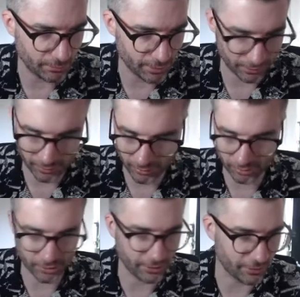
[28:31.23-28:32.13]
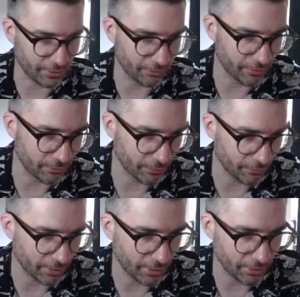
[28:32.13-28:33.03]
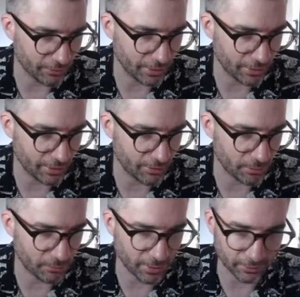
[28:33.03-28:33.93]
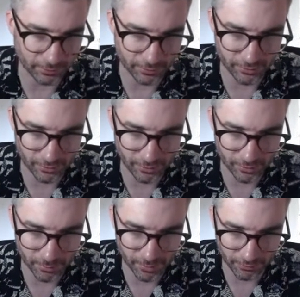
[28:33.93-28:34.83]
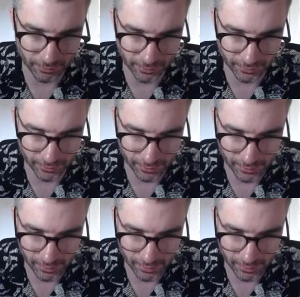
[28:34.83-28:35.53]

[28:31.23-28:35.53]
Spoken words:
let's just treat ourselves in rotate and take this bit of metal just so there's a bit of variety.